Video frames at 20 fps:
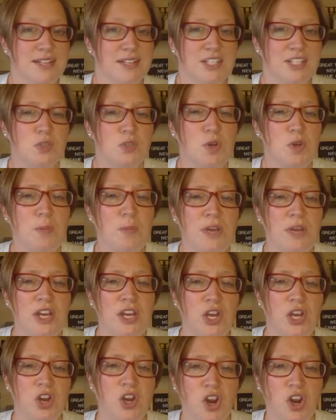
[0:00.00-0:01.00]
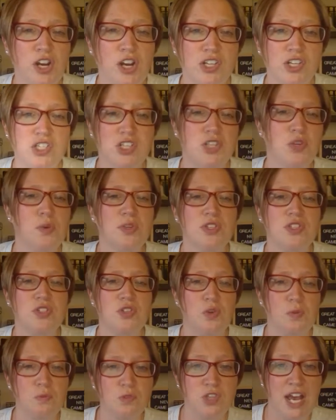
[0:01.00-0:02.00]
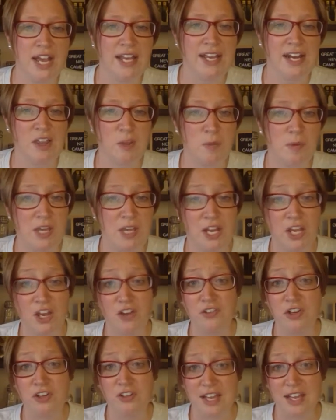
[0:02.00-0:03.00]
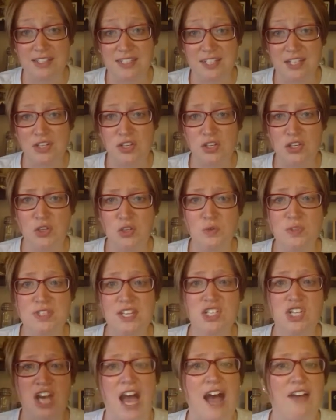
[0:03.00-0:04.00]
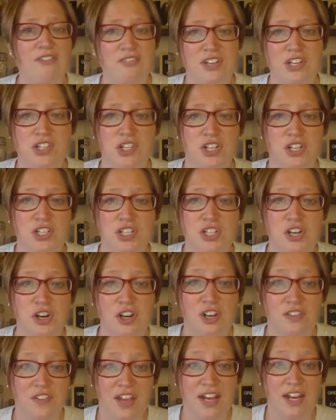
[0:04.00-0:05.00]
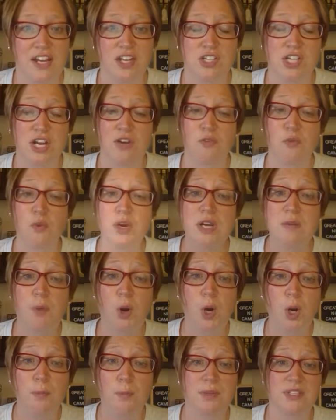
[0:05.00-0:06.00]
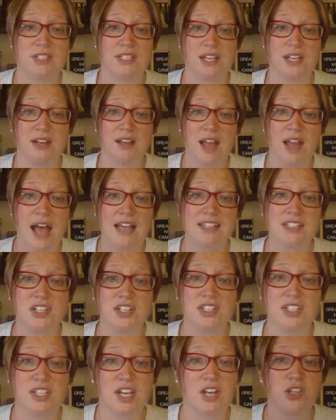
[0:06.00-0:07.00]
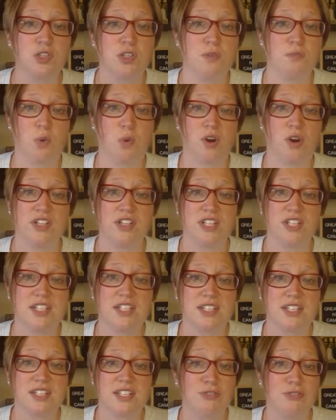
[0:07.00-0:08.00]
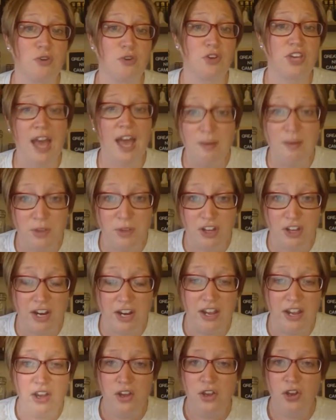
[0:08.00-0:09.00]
Since we are being encouraged to do a Zoom check in at the beginning of your lesson, use the chat feature to your advantage and repurpose it as a discussion board to discuss vocabulary